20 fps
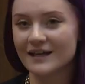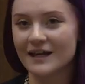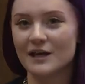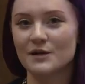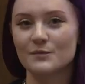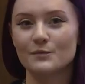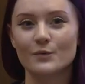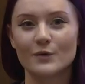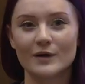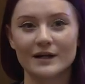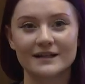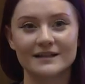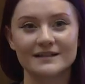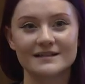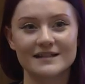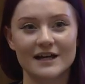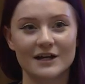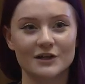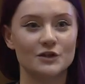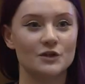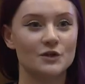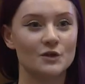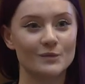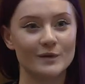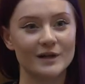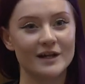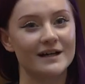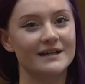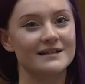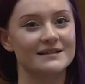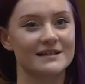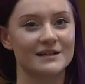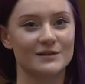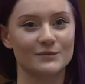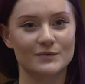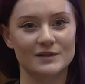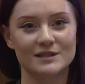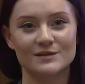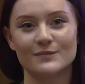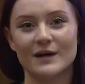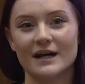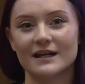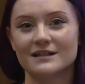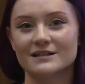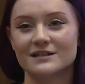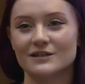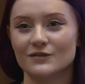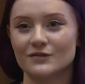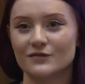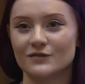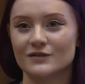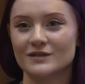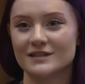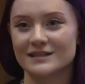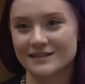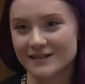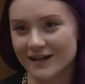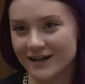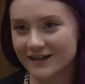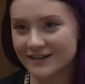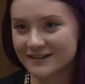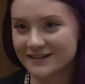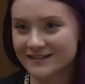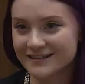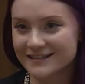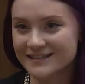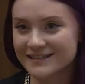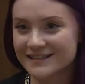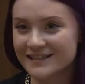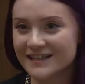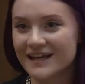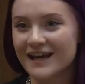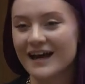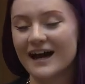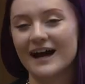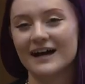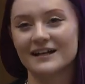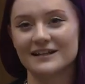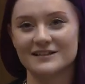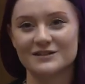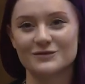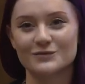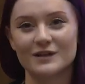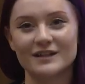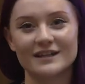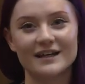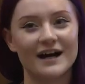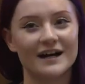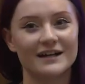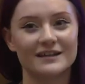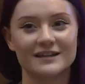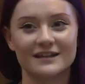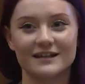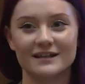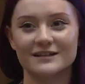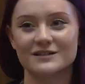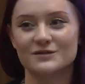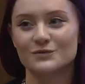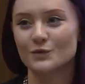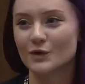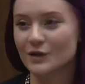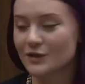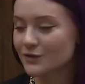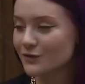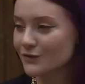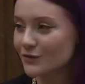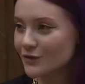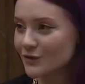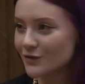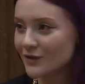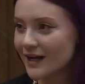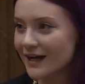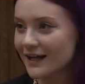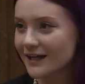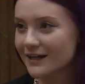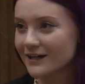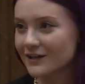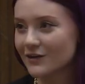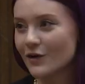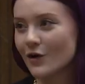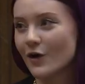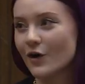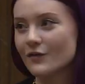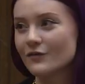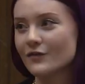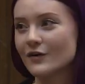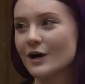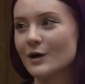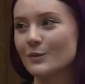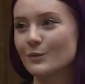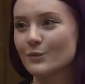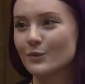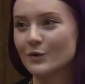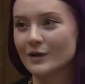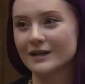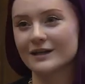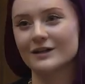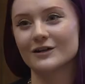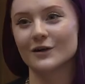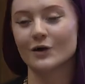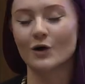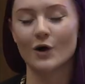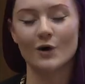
It brings a humanizing perspective to science, and it's one that I think is wonderful and can offer a brilliant